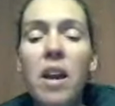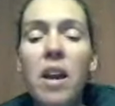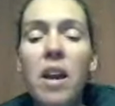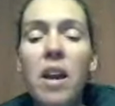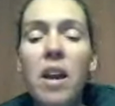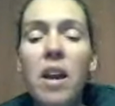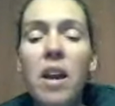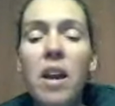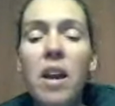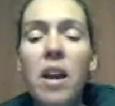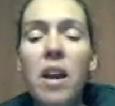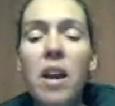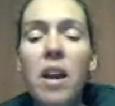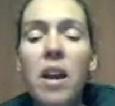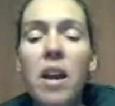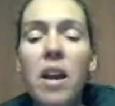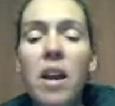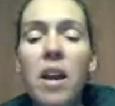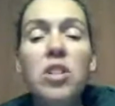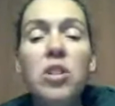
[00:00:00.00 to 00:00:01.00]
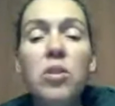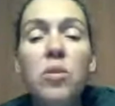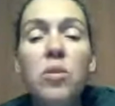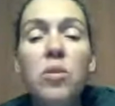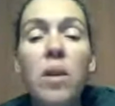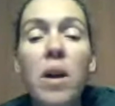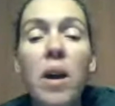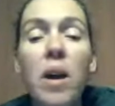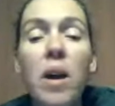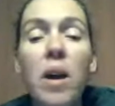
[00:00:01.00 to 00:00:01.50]
It gets
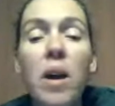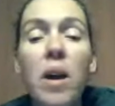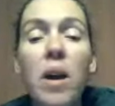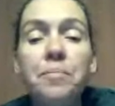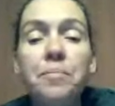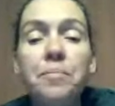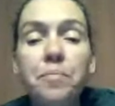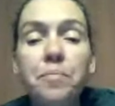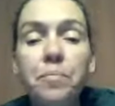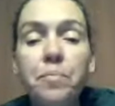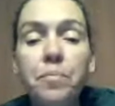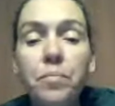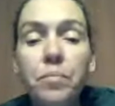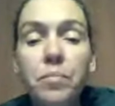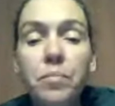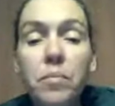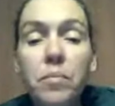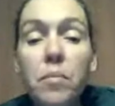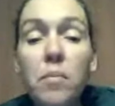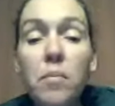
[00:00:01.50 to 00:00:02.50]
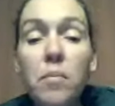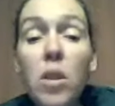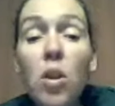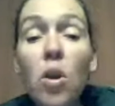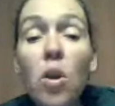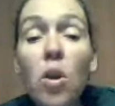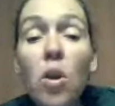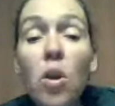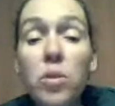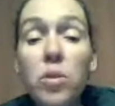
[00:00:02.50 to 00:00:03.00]
you
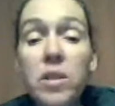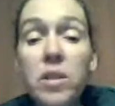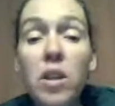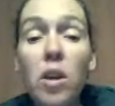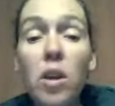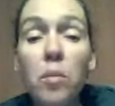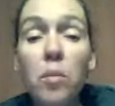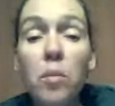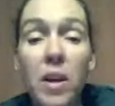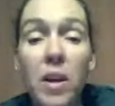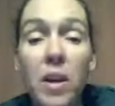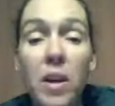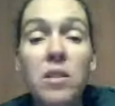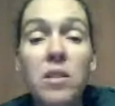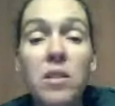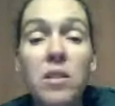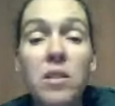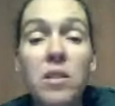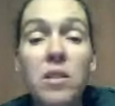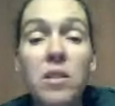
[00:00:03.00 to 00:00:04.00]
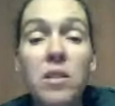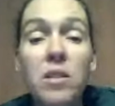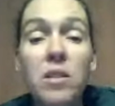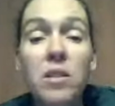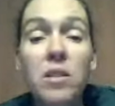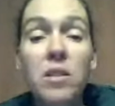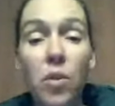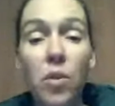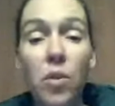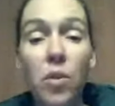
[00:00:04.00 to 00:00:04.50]
wholesale prices
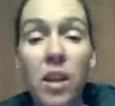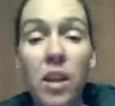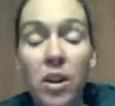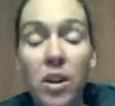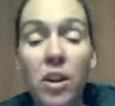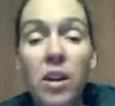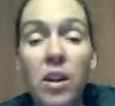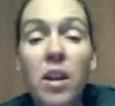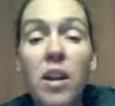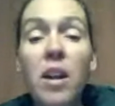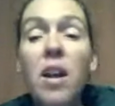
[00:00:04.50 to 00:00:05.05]
for a year.